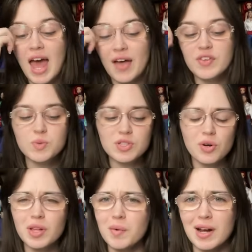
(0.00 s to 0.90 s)
And this was
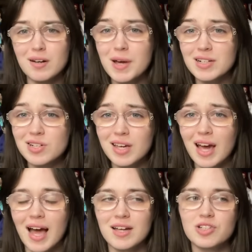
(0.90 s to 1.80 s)
totally random, actually.
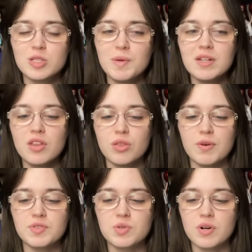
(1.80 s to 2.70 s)
I had just been to the
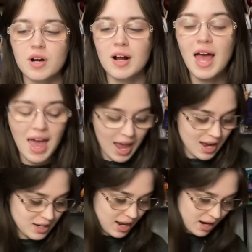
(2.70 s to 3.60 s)
thrift store
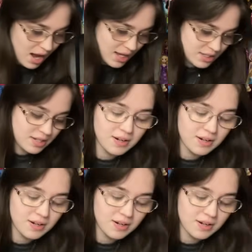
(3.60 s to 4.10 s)
and I got,